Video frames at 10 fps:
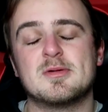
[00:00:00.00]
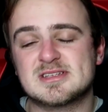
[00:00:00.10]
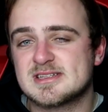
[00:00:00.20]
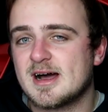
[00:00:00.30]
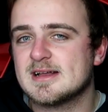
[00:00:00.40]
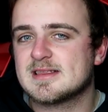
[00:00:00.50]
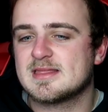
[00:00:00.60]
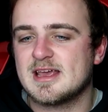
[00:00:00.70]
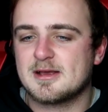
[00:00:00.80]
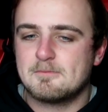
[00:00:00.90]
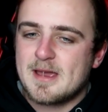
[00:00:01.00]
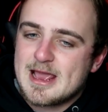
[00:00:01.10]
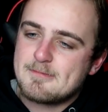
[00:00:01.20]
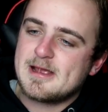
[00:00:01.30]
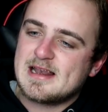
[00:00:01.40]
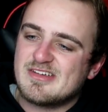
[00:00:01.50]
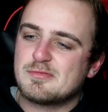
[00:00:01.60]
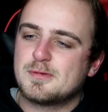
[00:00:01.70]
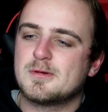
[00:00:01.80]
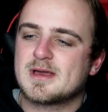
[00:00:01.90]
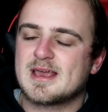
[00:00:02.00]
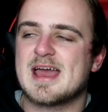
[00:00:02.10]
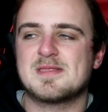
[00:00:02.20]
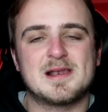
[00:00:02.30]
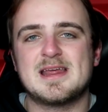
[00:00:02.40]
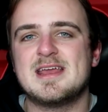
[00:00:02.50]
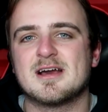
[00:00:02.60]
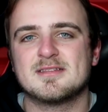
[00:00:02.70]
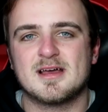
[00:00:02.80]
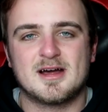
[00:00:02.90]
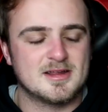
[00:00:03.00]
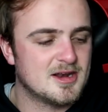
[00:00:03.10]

I was starting to think maybe Liverpool could get the league on